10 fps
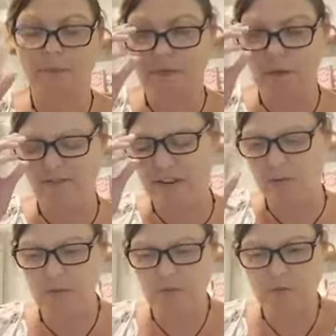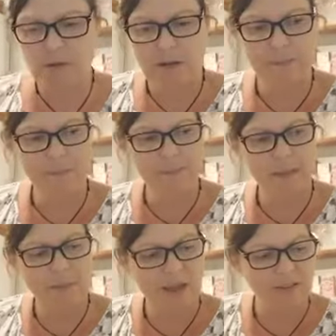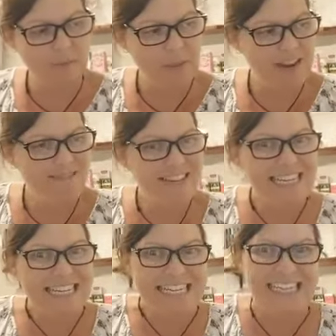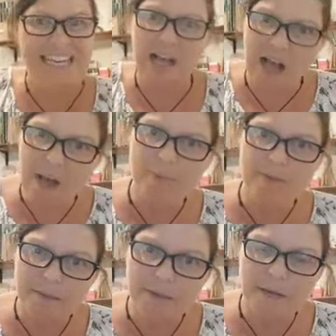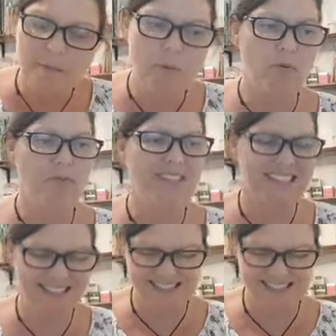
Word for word: So I really want to talk up about the period leading up to menopause,